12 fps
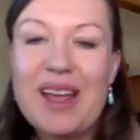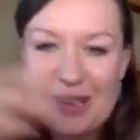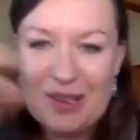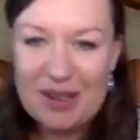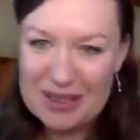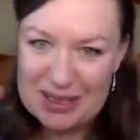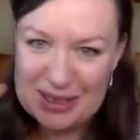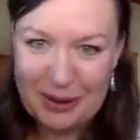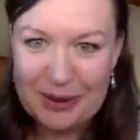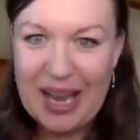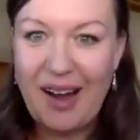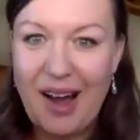right? And so there's
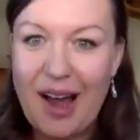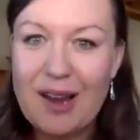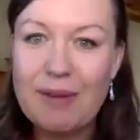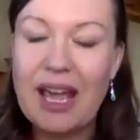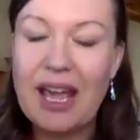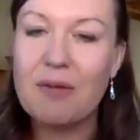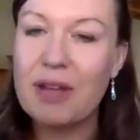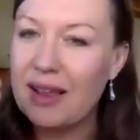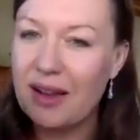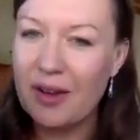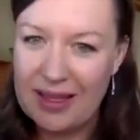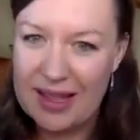this whole dichotomy,
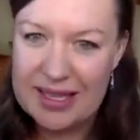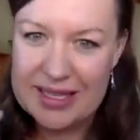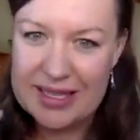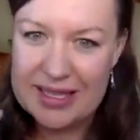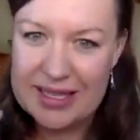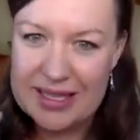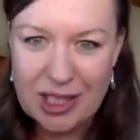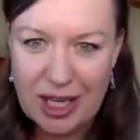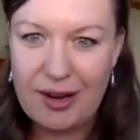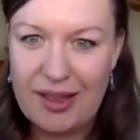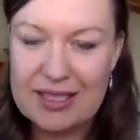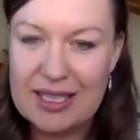and we think, okay, these
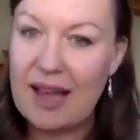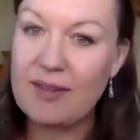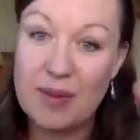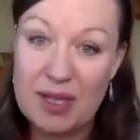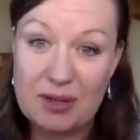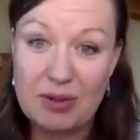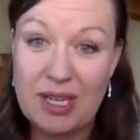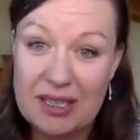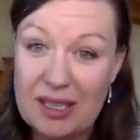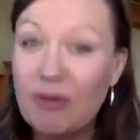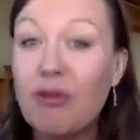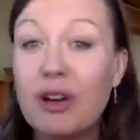actually are things that have to be
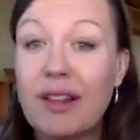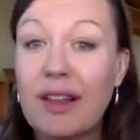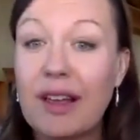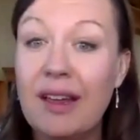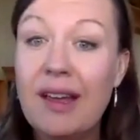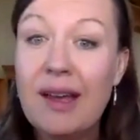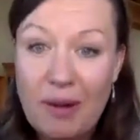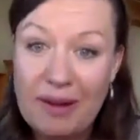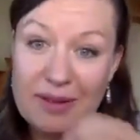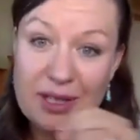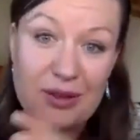treated differently.